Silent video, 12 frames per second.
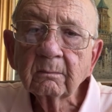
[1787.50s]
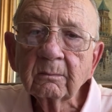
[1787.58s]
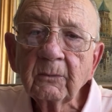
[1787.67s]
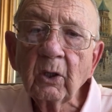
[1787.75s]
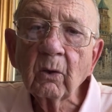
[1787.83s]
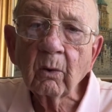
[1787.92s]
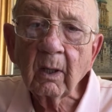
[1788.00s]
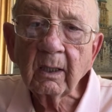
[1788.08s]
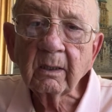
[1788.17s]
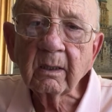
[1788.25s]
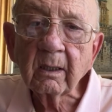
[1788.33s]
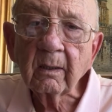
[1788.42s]
You're
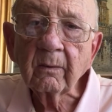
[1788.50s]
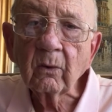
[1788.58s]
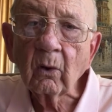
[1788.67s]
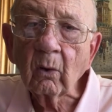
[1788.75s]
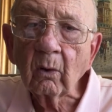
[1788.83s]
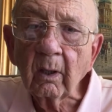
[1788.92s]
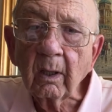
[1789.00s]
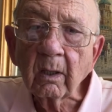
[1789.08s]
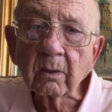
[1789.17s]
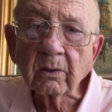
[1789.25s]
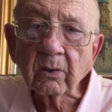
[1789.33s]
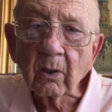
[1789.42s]
right, Tim. Don't let
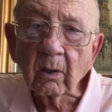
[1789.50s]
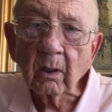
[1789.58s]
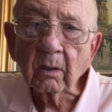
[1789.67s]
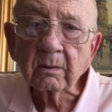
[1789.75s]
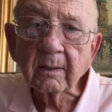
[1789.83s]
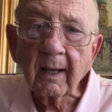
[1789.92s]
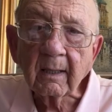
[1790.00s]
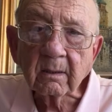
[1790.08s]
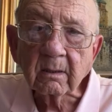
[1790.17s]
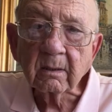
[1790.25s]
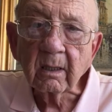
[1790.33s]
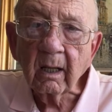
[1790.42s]
your
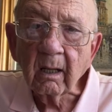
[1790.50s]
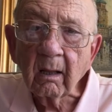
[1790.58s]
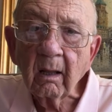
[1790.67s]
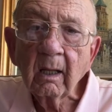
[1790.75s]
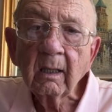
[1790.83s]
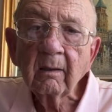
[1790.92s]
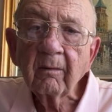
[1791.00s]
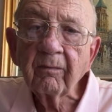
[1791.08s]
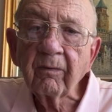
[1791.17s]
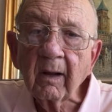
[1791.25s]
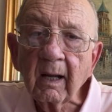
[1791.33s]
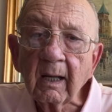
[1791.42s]
circumstances
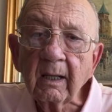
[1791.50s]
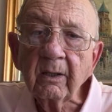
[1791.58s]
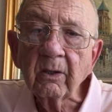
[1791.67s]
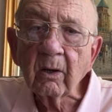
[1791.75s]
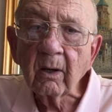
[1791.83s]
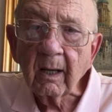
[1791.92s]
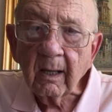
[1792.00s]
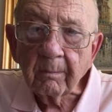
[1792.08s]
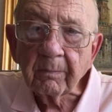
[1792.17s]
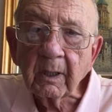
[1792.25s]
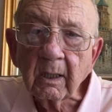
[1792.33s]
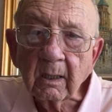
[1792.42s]
define your
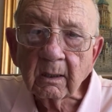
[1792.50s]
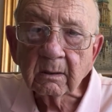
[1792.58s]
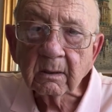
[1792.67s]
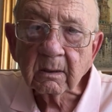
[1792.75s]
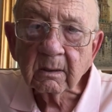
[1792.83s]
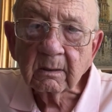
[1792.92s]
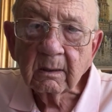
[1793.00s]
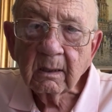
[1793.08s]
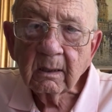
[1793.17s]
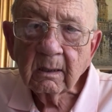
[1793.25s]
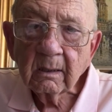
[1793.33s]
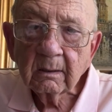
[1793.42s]
happiness.
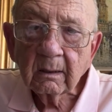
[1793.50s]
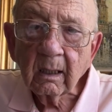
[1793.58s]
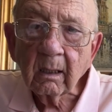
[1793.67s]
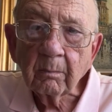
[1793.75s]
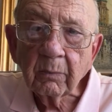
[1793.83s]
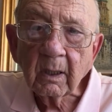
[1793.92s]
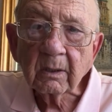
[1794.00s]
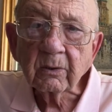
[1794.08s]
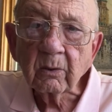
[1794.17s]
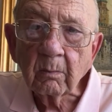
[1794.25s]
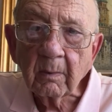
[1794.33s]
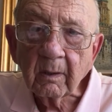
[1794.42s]
God bless
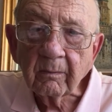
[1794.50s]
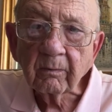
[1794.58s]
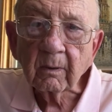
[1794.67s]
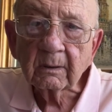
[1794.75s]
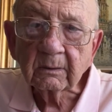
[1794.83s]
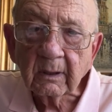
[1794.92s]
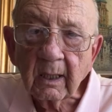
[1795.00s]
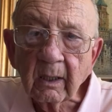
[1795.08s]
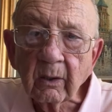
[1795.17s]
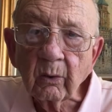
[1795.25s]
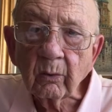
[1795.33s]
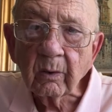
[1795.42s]
you, my friend.
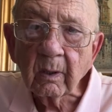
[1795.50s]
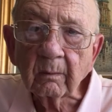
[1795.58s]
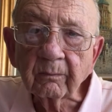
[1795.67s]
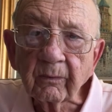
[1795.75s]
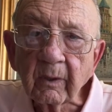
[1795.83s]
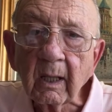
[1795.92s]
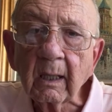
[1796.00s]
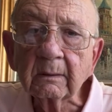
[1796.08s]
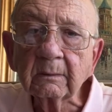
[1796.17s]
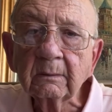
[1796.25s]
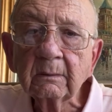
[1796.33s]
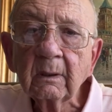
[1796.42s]
Thank you, Tim, for that.
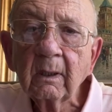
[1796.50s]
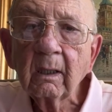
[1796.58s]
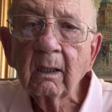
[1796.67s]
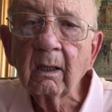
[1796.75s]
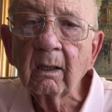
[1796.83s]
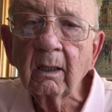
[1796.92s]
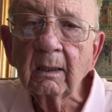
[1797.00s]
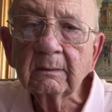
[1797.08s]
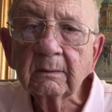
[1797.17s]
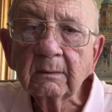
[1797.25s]
All right?